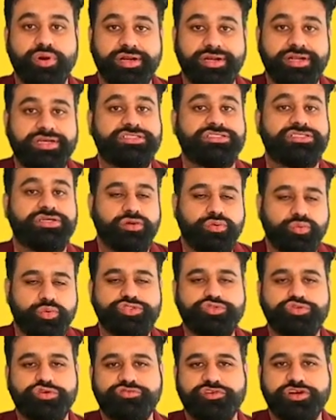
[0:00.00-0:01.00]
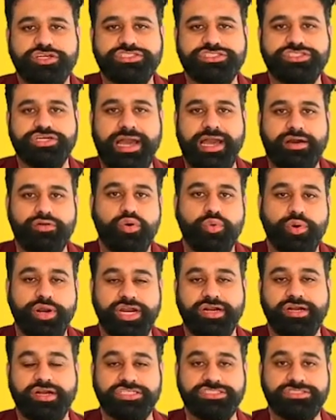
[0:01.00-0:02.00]
awareness, which refers to how
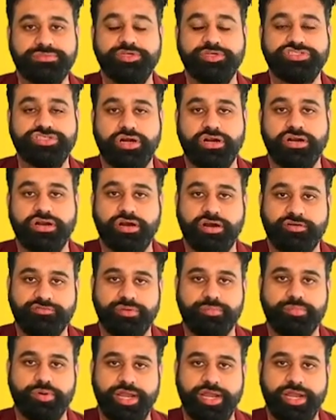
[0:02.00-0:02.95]
aware customers are of